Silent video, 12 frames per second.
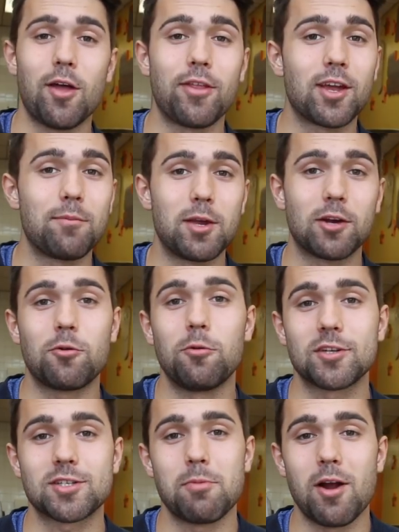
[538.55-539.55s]
I think it'd be a
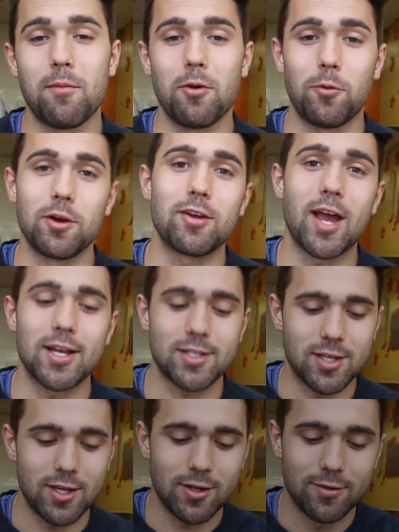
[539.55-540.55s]
cool experiment. What do you
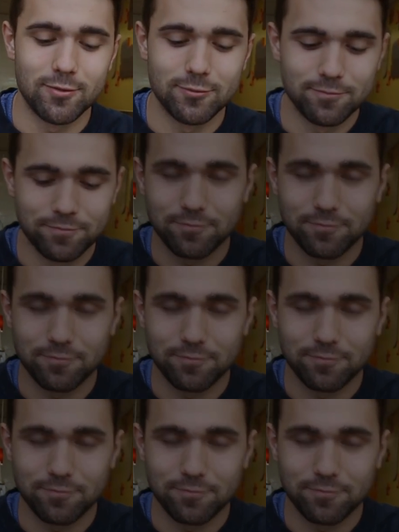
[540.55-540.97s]
guys think?